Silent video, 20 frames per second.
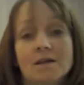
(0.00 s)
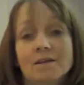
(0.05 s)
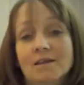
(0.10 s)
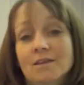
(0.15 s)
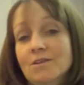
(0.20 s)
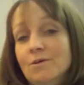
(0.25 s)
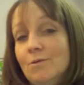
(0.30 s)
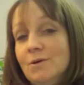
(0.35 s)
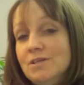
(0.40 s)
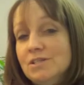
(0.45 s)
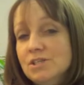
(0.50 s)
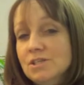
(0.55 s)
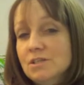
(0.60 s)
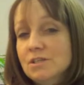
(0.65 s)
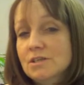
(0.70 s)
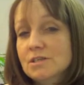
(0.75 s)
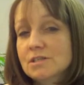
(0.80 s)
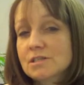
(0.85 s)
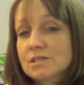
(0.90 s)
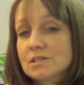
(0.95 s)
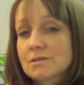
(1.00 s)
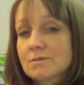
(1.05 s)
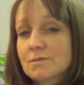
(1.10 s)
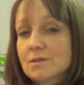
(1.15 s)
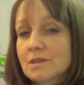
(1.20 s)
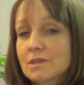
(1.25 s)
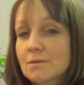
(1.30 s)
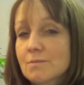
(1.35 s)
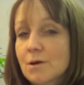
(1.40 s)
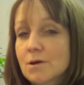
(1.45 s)
Now the question that's
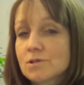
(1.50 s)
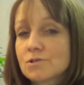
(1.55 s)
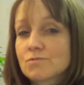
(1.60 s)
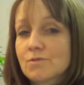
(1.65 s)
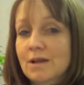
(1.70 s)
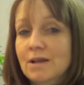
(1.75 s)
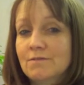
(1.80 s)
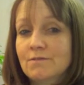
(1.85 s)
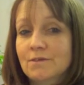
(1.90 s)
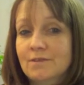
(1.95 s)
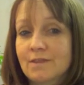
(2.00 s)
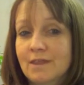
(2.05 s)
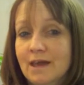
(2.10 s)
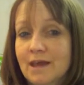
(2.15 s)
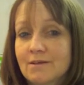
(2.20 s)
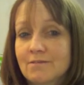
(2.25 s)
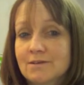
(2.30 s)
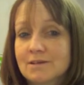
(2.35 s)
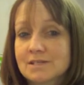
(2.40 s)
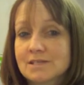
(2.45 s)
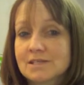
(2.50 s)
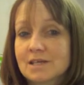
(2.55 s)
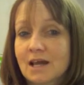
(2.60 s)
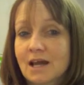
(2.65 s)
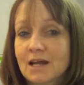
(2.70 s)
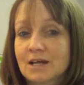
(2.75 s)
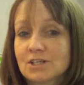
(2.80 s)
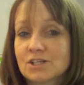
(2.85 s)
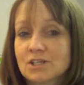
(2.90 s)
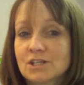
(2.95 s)
the most relevant there is
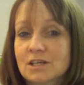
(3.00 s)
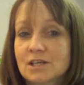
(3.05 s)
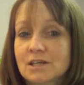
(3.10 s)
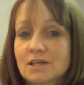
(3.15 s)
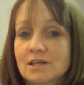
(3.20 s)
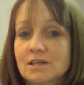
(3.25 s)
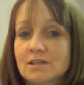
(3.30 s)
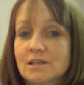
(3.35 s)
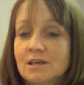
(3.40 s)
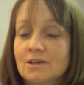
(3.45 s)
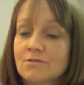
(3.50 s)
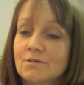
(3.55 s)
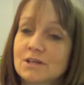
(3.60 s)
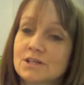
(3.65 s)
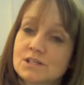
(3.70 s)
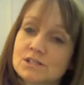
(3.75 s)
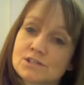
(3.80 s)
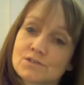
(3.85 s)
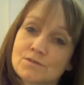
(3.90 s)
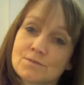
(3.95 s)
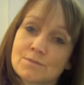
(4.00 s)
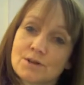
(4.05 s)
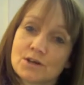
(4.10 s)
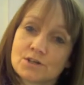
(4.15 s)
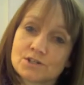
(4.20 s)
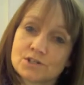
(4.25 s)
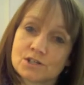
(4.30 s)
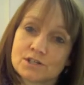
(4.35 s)
actually the ingredients from last